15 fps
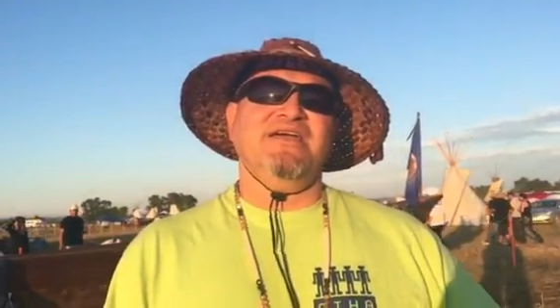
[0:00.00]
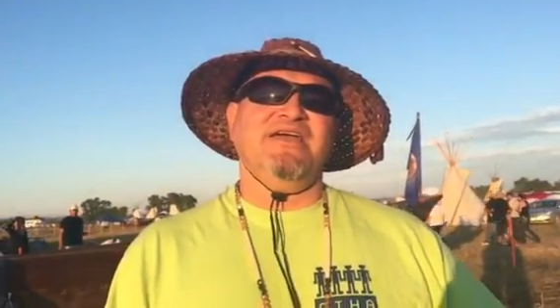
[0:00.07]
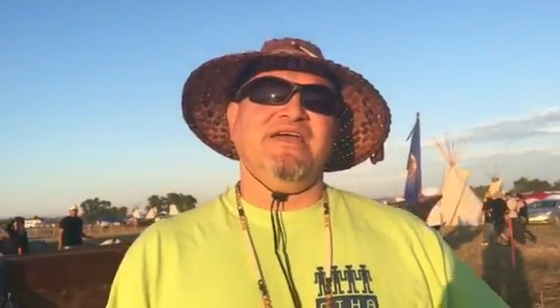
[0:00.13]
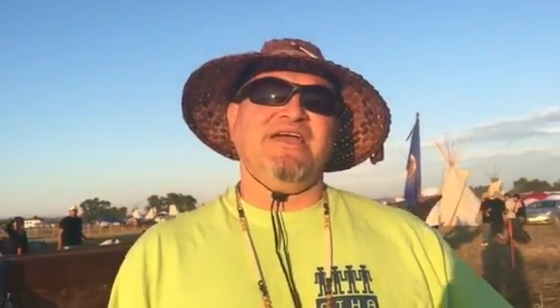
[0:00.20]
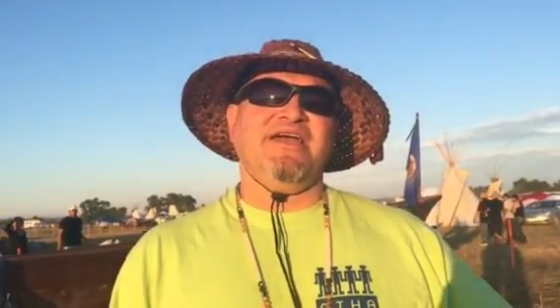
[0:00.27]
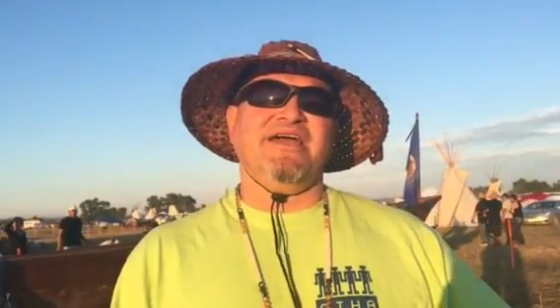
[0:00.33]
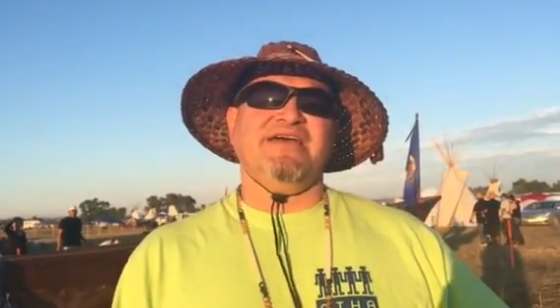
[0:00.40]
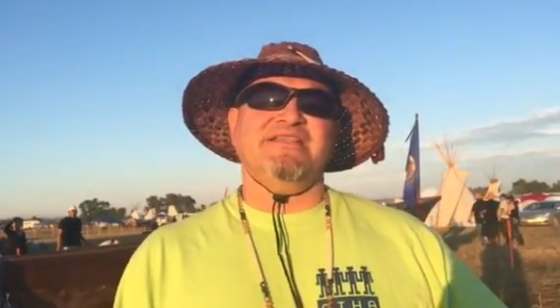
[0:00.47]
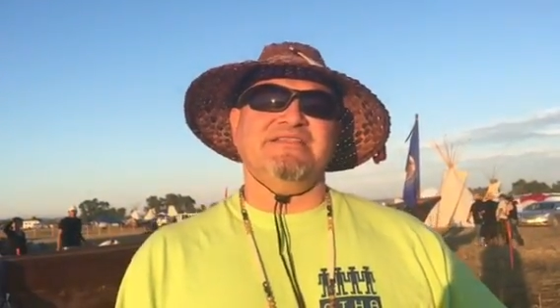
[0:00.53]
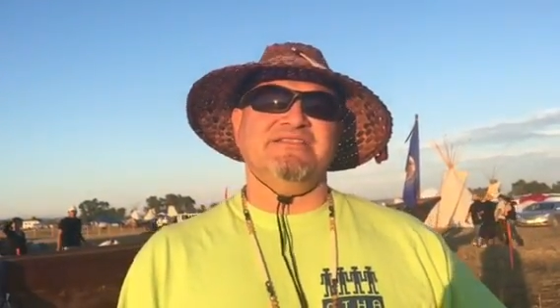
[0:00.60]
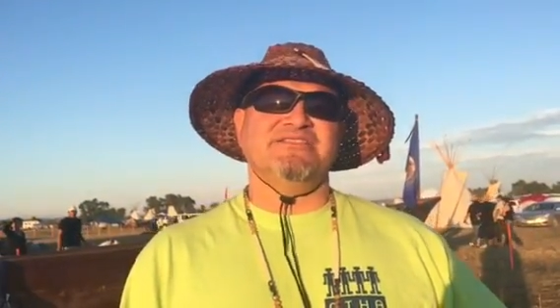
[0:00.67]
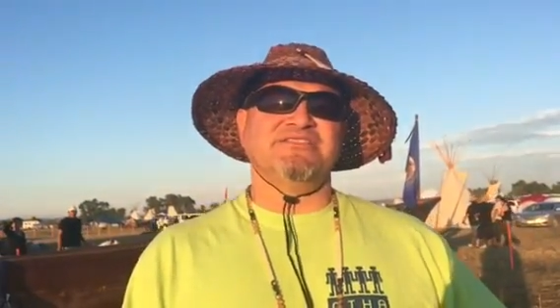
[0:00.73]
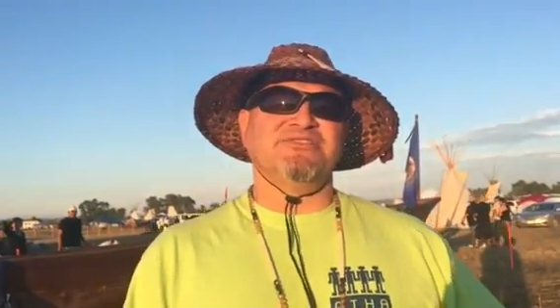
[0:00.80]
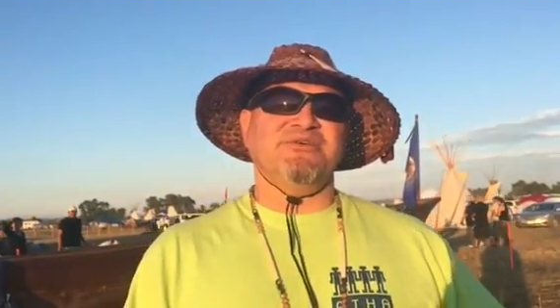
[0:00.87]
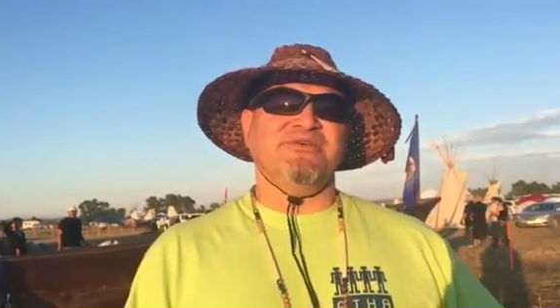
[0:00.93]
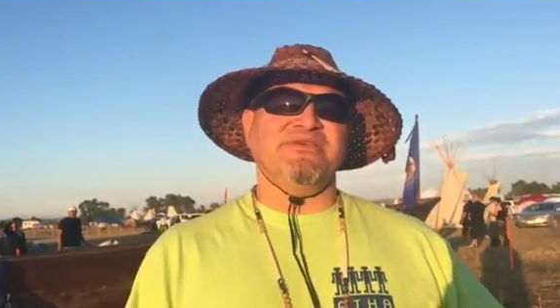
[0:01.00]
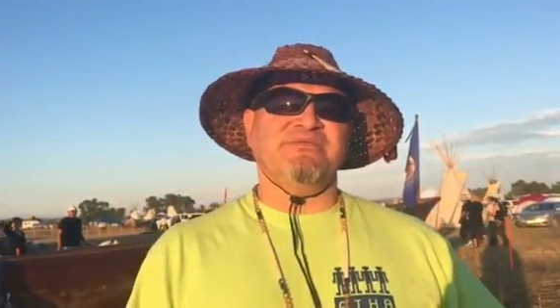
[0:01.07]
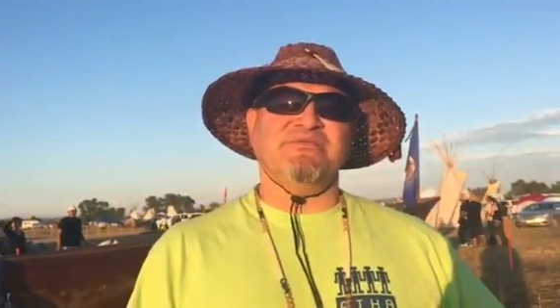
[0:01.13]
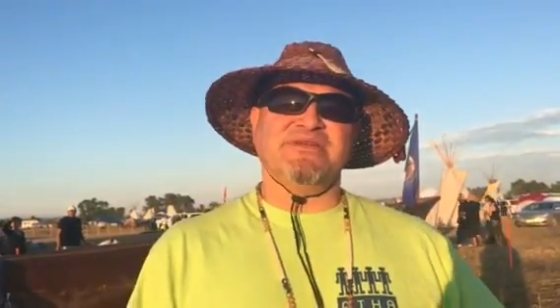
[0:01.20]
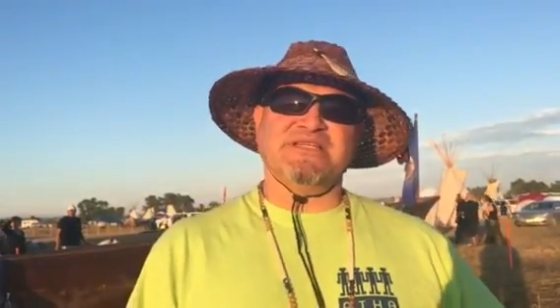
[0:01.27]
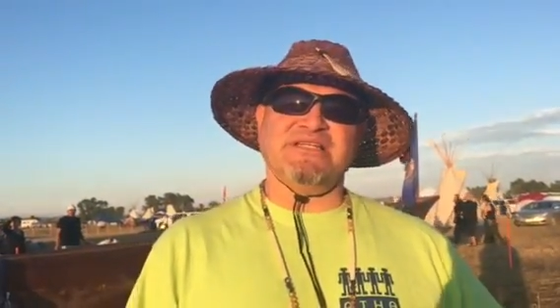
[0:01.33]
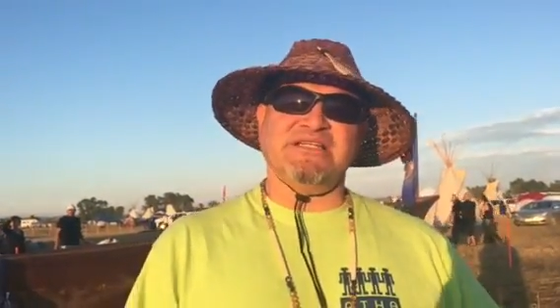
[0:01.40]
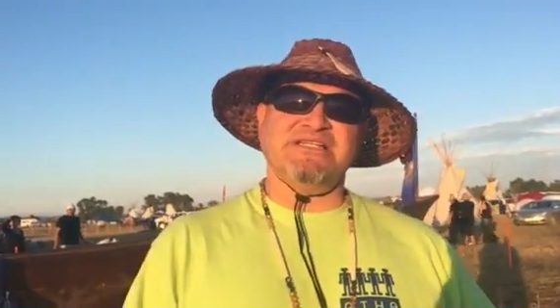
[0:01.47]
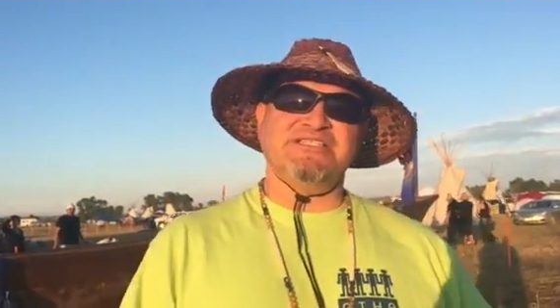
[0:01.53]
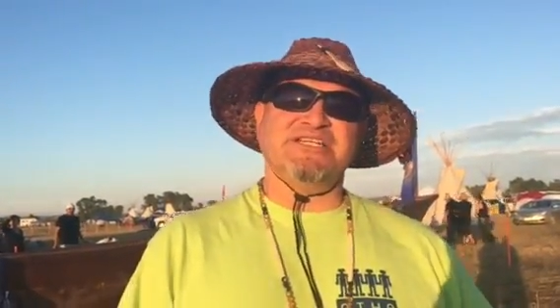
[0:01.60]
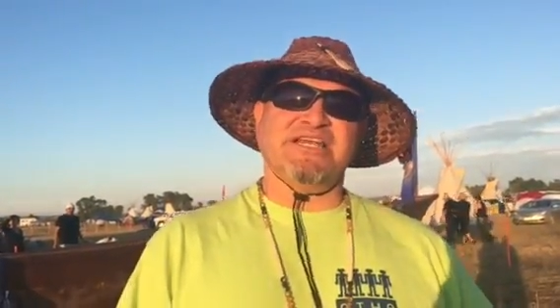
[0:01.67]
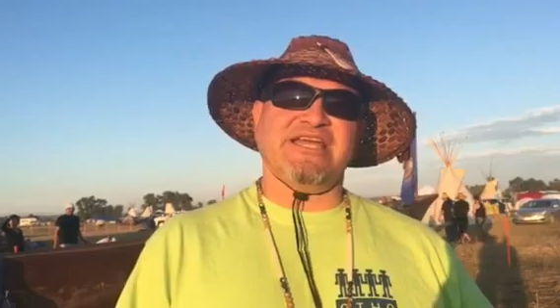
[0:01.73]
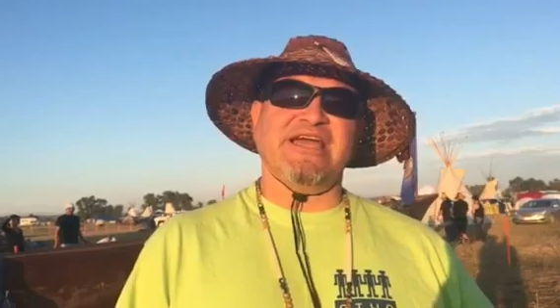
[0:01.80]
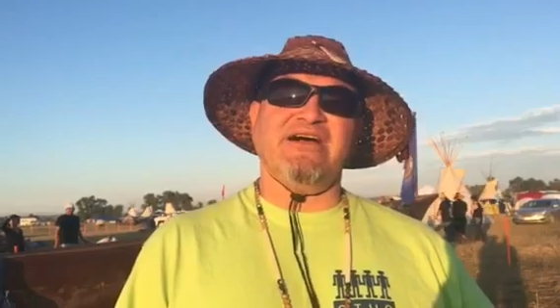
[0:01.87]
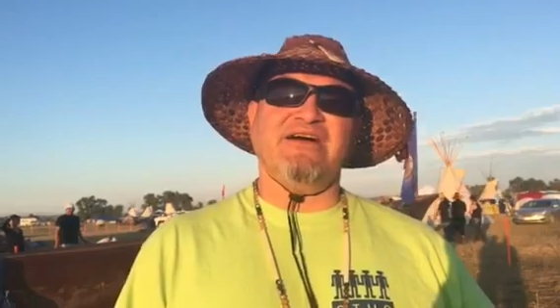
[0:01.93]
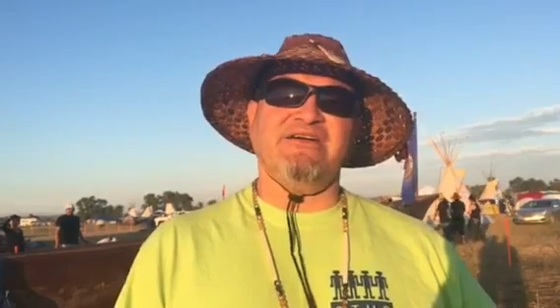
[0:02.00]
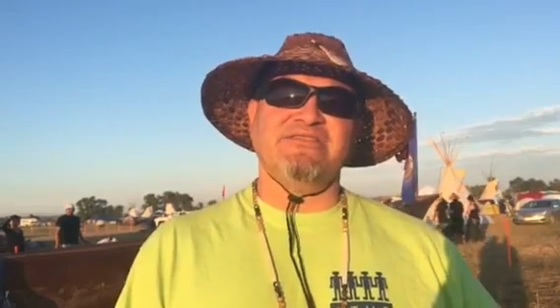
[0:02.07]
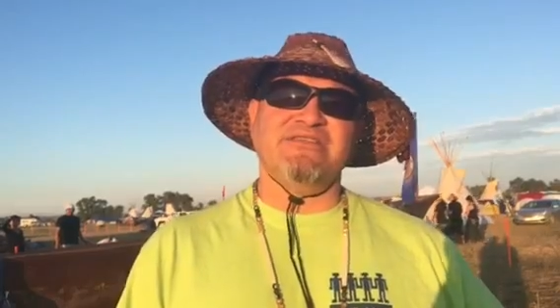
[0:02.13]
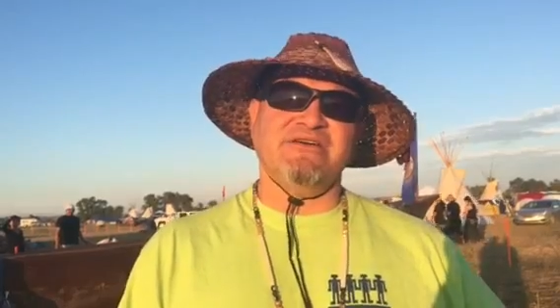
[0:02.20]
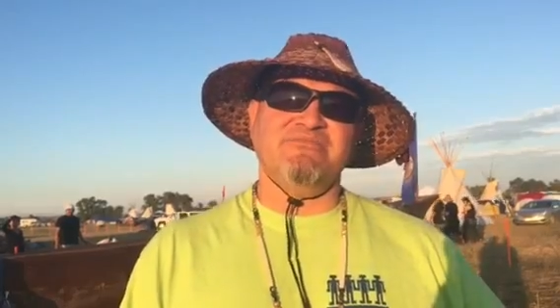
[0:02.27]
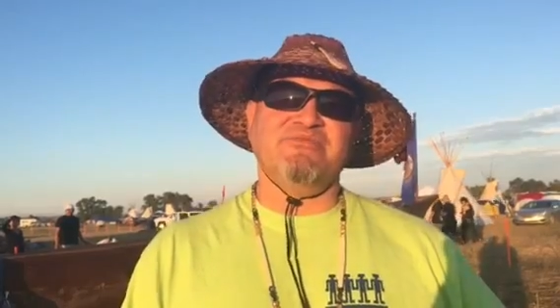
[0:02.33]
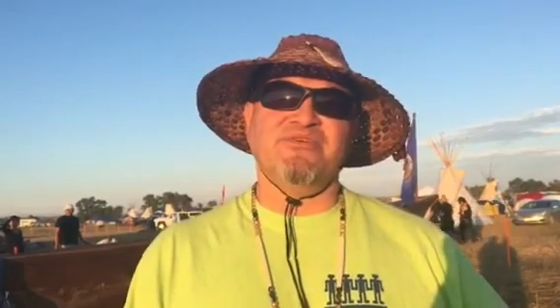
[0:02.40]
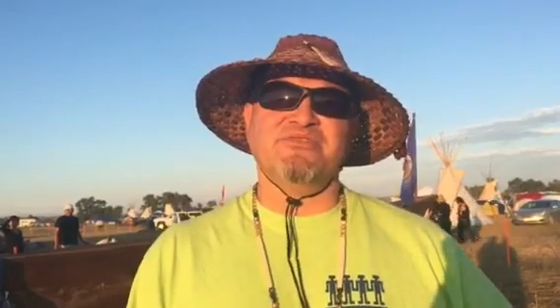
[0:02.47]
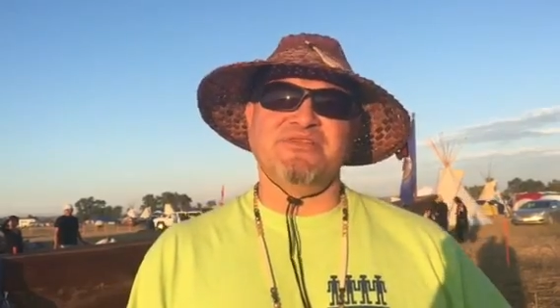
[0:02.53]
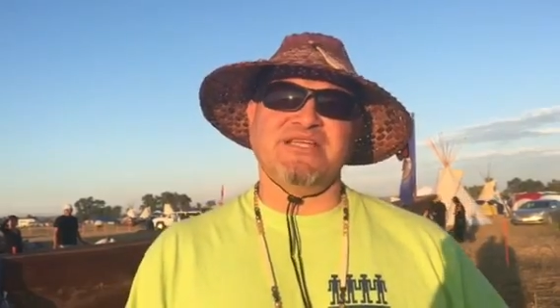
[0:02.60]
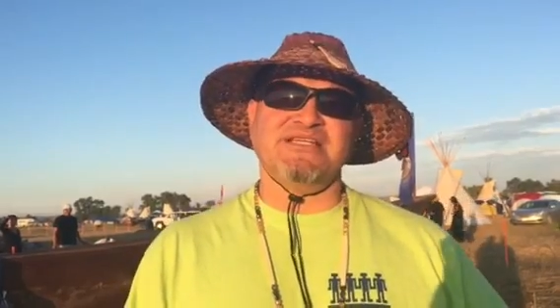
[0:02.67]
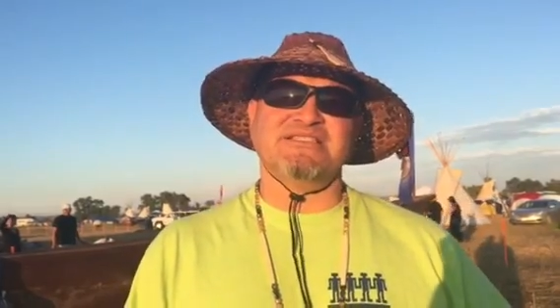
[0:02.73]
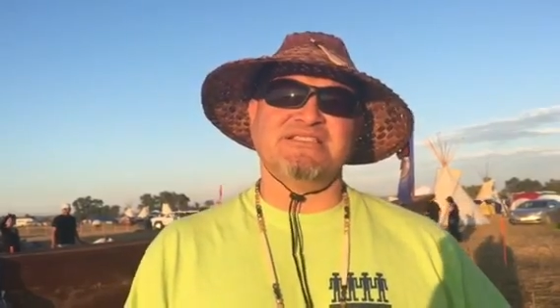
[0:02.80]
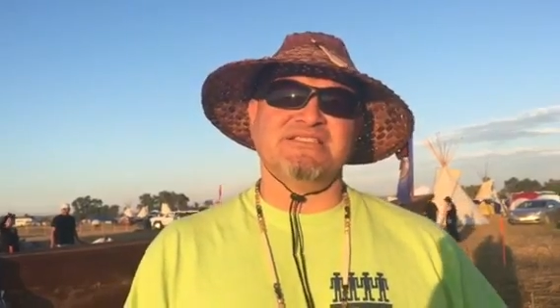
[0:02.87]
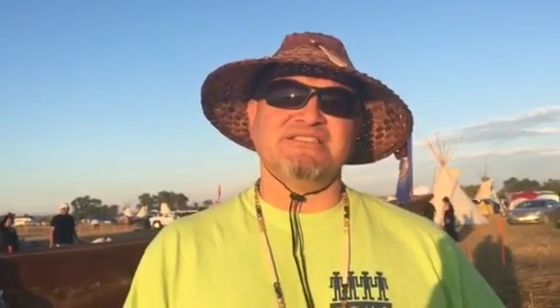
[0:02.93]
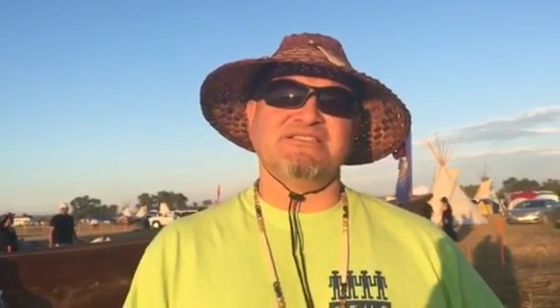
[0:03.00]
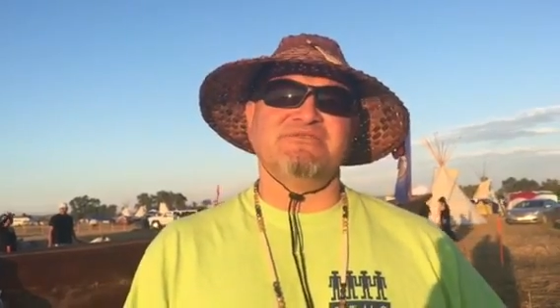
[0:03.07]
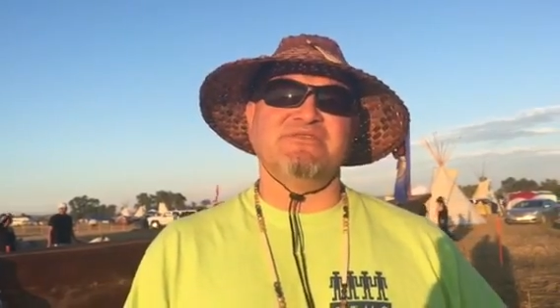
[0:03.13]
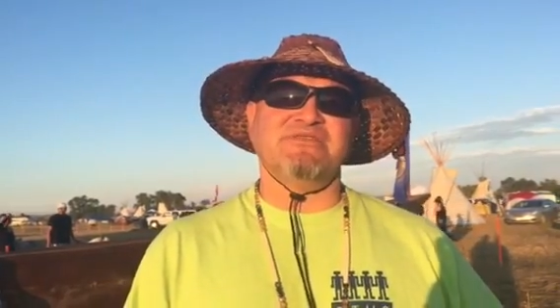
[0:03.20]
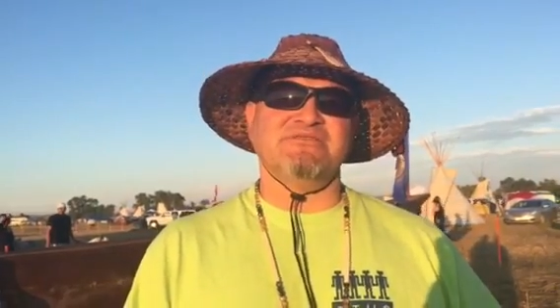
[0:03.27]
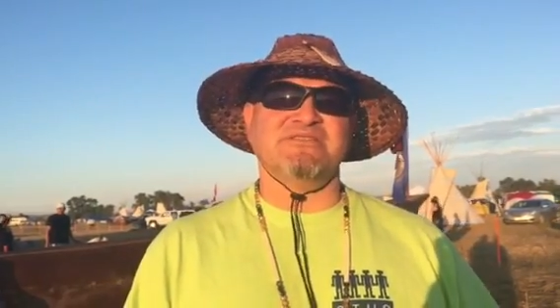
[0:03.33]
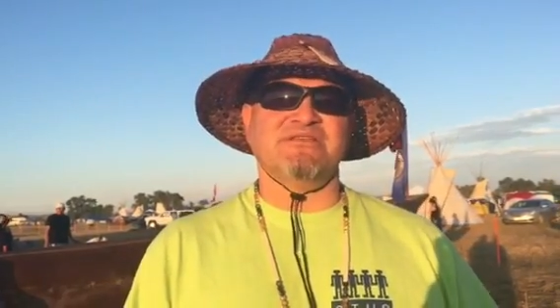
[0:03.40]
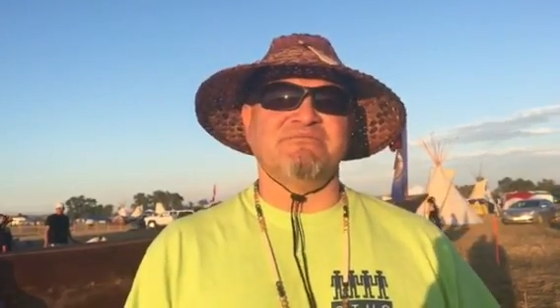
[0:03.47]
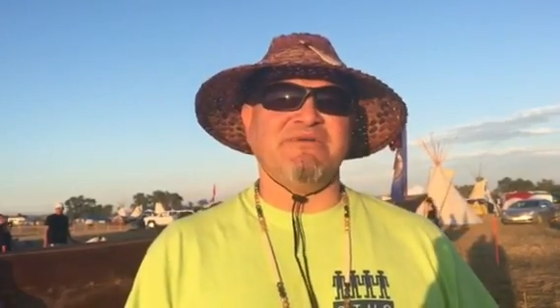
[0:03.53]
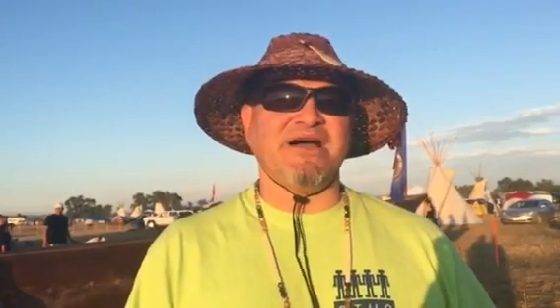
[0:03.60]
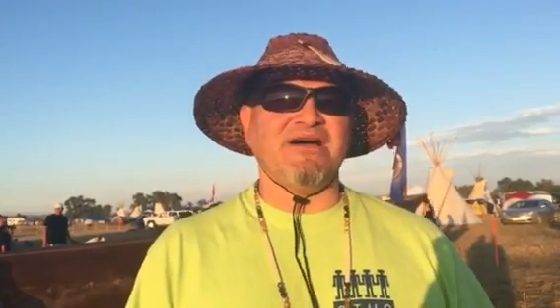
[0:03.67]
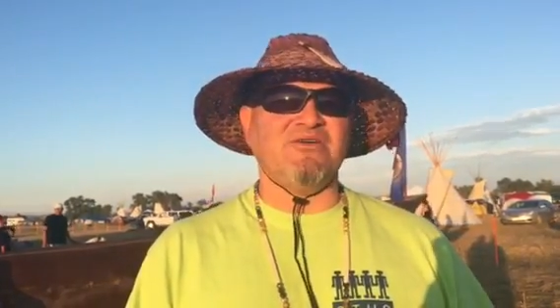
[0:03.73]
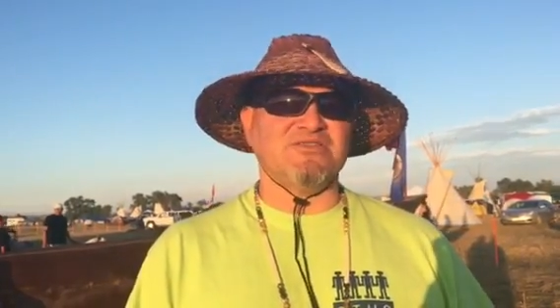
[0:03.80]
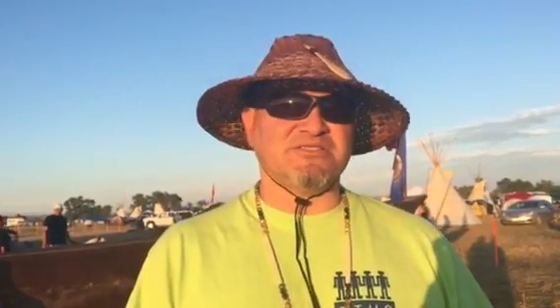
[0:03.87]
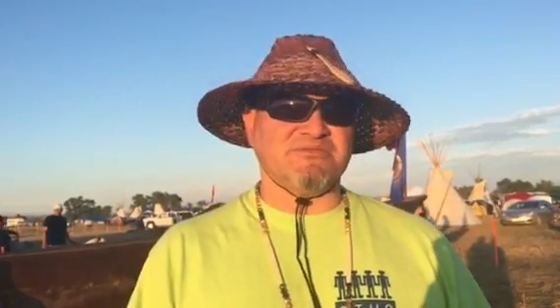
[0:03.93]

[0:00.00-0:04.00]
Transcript: And so they wanted to check out the protests and see what it was about.